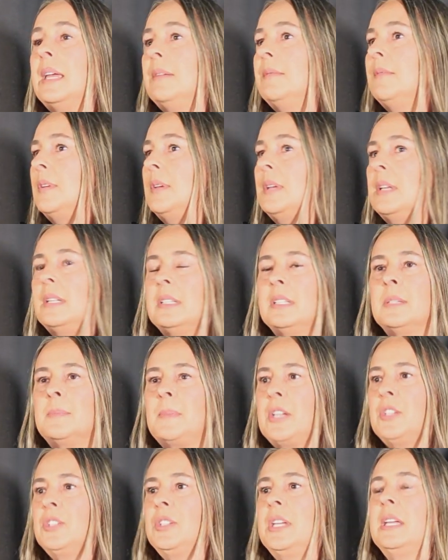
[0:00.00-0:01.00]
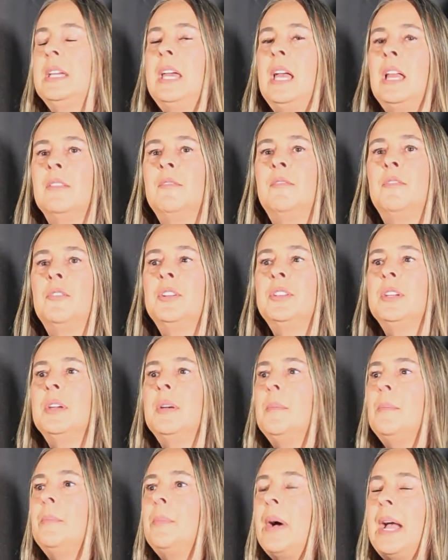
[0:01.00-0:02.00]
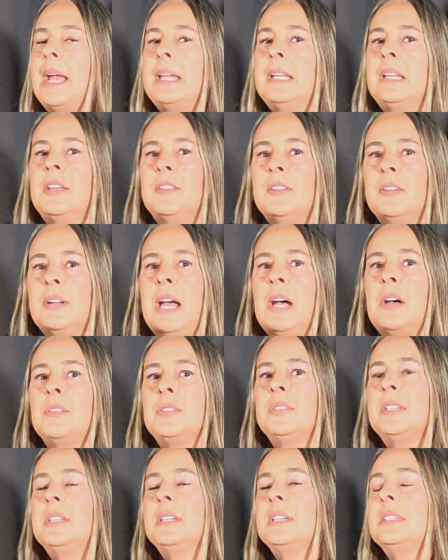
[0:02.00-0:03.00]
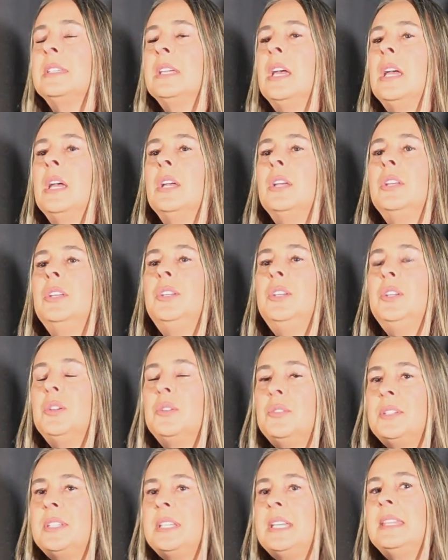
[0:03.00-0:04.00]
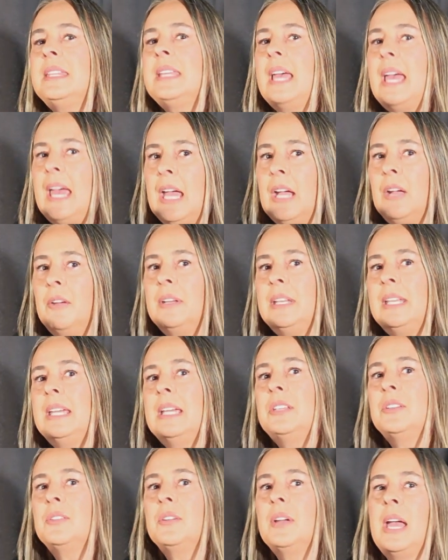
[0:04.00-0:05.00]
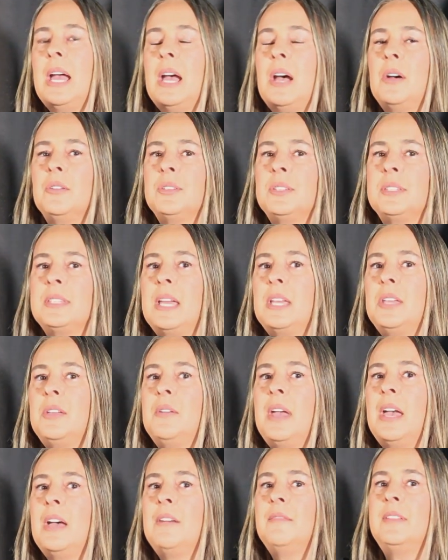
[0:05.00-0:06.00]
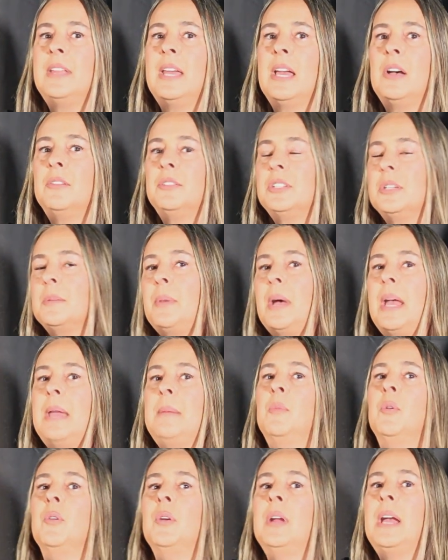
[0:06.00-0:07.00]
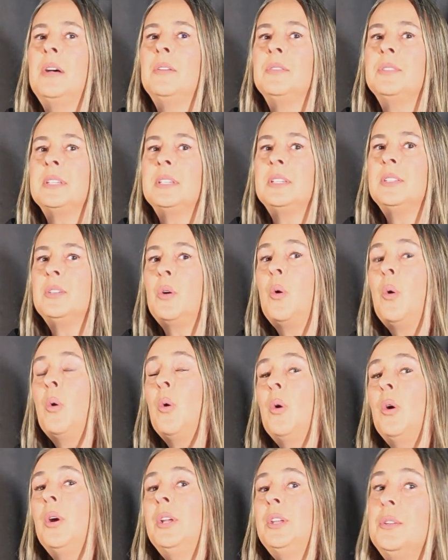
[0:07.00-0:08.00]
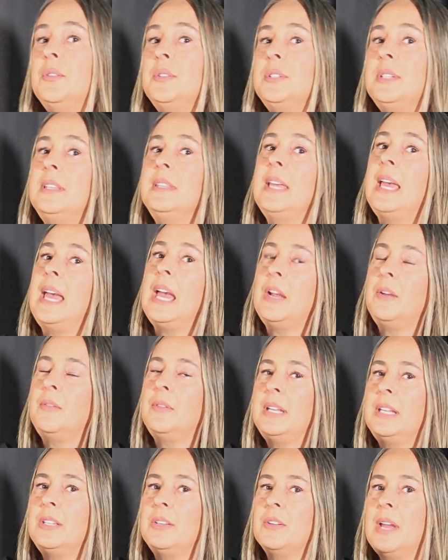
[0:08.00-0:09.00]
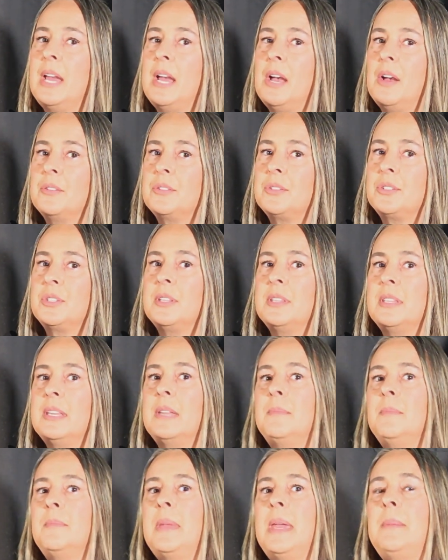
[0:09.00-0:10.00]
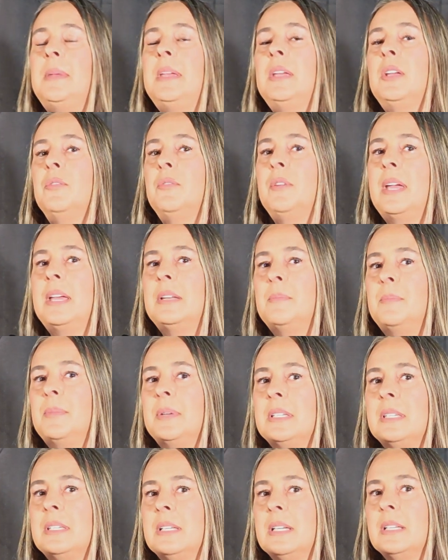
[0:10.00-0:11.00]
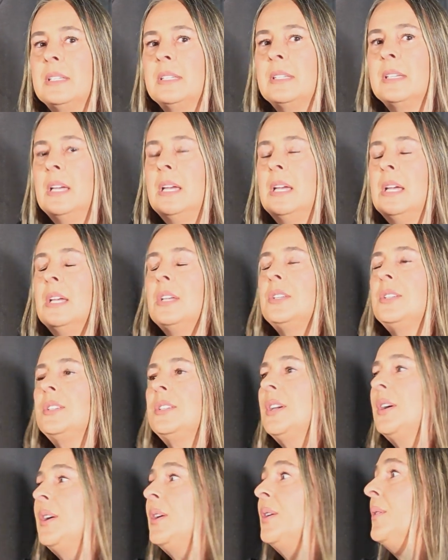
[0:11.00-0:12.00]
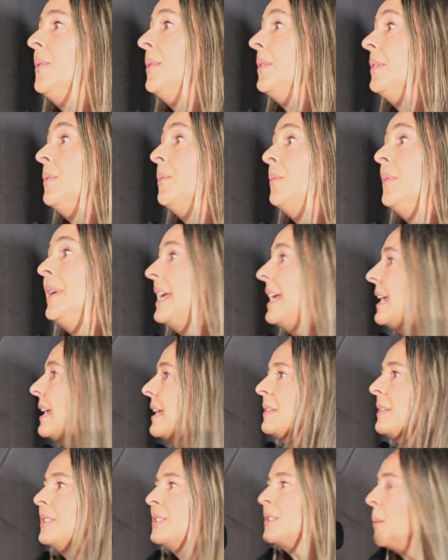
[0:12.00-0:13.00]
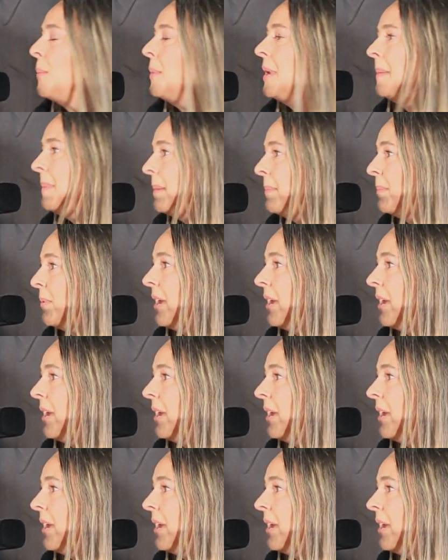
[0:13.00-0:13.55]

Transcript: and especially in California, buying other houses, using the equity in your house that you have now to buy more houses, or using the equity in your house to then maybe create a business. So so many people have